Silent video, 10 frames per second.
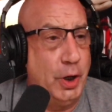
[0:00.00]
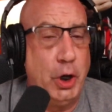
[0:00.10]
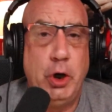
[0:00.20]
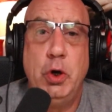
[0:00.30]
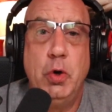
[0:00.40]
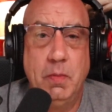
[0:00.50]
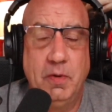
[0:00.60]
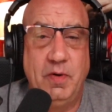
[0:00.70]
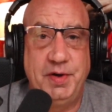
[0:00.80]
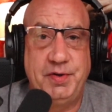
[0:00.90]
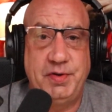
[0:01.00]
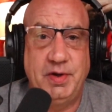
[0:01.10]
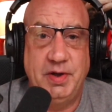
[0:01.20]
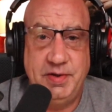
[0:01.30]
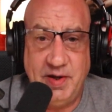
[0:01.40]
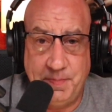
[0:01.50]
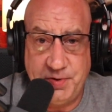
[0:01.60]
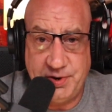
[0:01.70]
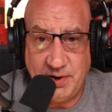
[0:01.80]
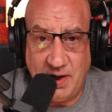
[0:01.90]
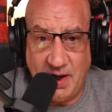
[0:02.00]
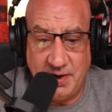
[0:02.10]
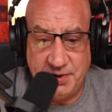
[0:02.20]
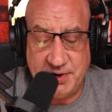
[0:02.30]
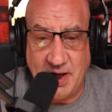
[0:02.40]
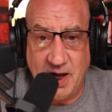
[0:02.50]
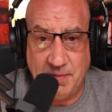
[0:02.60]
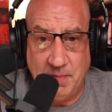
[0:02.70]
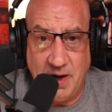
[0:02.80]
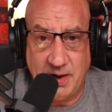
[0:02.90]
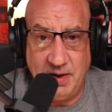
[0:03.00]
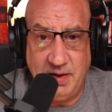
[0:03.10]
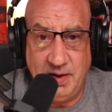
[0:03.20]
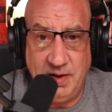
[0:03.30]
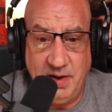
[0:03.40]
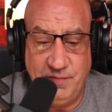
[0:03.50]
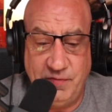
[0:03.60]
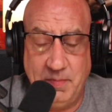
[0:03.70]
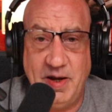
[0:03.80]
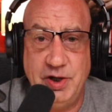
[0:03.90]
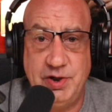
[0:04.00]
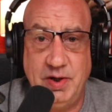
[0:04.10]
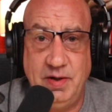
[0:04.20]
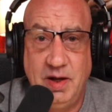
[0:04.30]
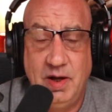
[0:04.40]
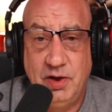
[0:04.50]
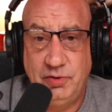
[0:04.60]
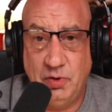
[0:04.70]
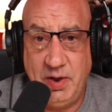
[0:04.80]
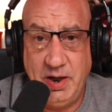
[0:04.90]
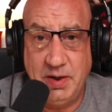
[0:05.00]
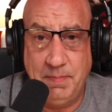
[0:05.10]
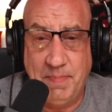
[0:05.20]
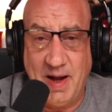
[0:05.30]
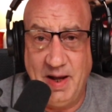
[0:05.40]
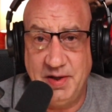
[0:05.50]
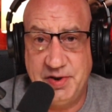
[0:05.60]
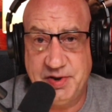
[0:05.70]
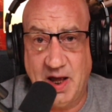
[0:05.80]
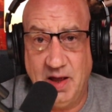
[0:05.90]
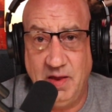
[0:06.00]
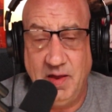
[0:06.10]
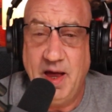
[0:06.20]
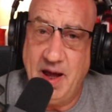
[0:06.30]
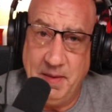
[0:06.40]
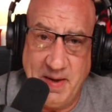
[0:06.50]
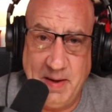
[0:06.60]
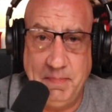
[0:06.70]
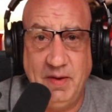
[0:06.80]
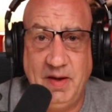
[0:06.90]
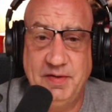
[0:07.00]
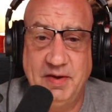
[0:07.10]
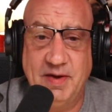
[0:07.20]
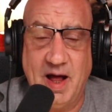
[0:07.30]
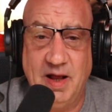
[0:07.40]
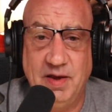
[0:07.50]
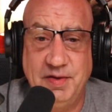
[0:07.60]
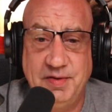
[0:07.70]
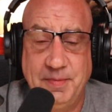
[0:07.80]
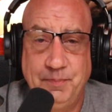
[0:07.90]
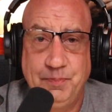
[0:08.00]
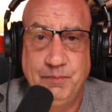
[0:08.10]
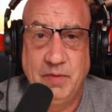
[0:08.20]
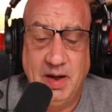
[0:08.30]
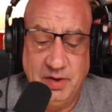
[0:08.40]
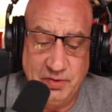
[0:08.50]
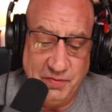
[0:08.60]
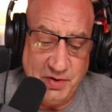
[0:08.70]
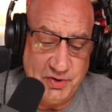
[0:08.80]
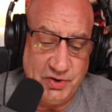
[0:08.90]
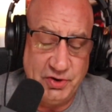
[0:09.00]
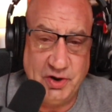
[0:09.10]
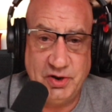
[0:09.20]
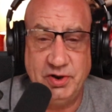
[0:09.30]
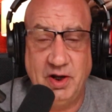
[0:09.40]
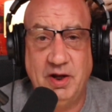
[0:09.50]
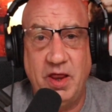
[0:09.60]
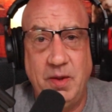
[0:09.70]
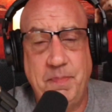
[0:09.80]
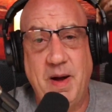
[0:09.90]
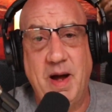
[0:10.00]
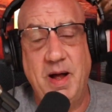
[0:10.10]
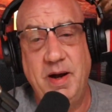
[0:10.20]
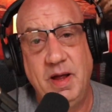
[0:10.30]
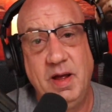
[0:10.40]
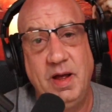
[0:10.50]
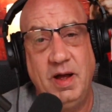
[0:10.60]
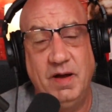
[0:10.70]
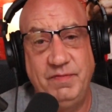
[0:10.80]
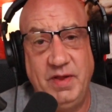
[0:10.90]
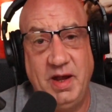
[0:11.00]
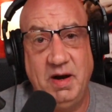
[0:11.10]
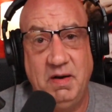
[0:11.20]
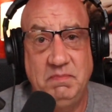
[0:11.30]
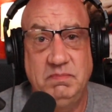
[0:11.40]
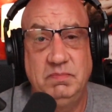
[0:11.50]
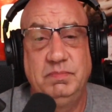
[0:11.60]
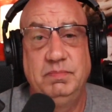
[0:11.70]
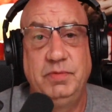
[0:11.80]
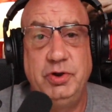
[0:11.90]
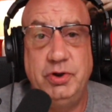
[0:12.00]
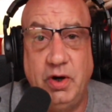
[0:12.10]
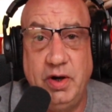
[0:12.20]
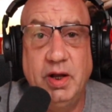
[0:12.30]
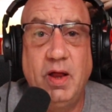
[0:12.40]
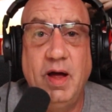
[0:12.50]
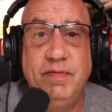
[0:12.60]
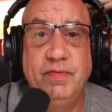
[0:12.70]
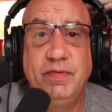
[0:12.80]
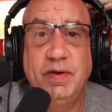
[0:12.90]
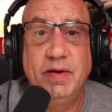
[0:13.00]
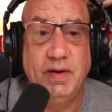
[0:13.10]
numerous tips on stock market information so he could buy and sell and make millions of dollars. So this is just another part of their dirty life.